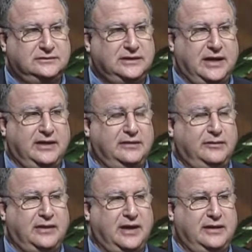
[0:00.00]
they
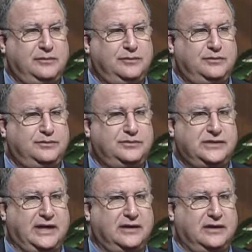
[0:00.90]

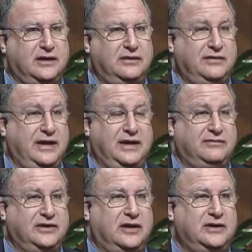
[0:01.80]
have
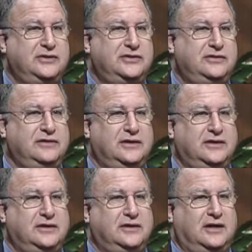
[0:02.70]
an
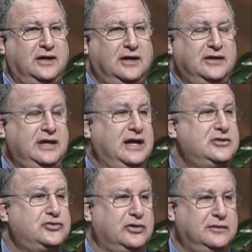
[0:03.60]

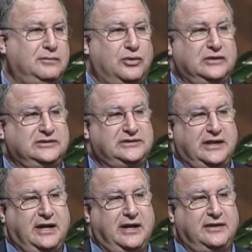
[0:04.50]
unnatural importance
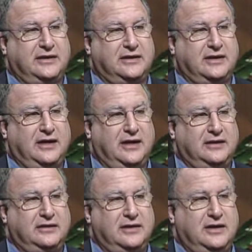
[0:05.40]
today, I think.
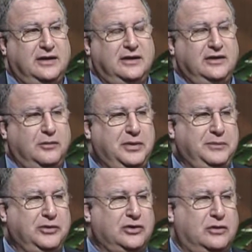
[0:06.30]
And
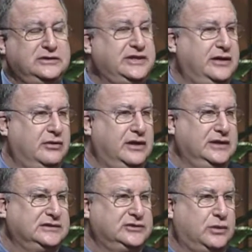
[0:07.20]
people, you can always get an
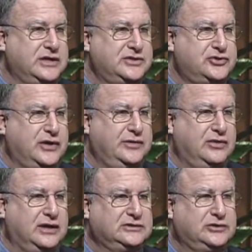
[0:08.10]
audience to watch a train
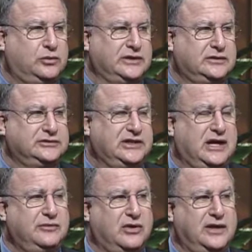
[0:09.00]
wreck. So what goes
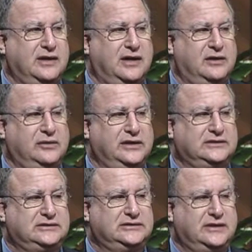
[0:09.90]
on right now,
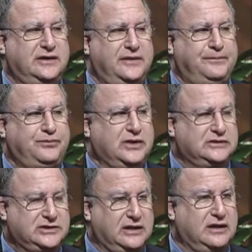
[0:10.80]
it's
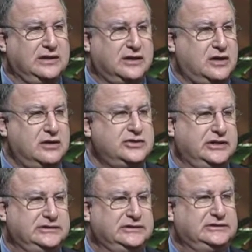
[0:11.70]
kind of like the car
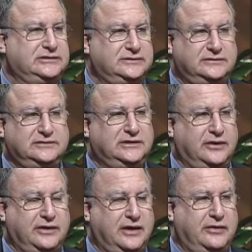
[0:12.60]
chases,
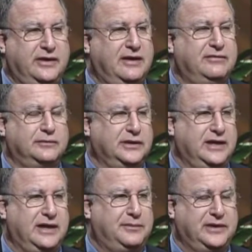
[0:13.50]
that are inevitably
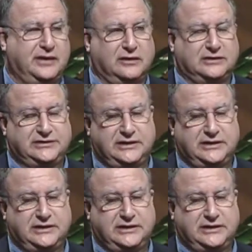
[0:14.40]
happening in Los